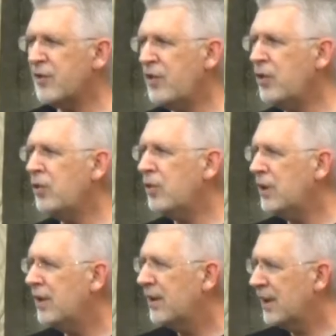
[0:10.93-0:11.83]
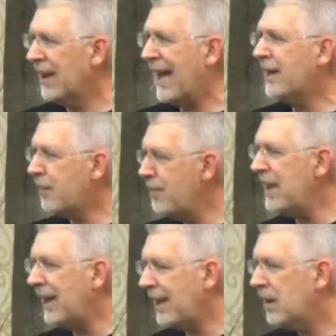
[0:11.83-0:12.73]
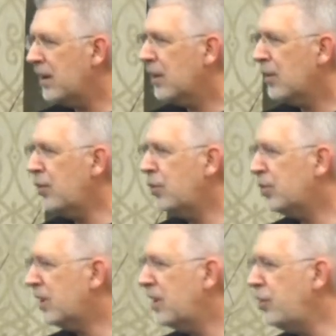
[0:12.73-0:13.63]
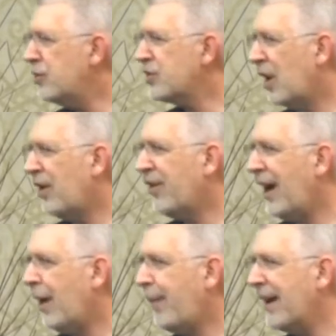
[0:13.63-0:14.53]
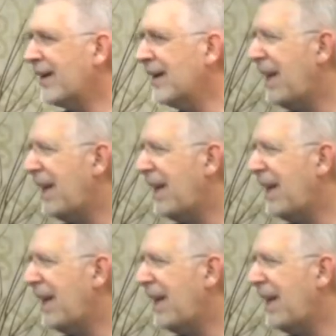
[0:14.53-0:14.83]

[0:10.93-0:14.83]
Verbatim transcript: of you like me who can use all the help I can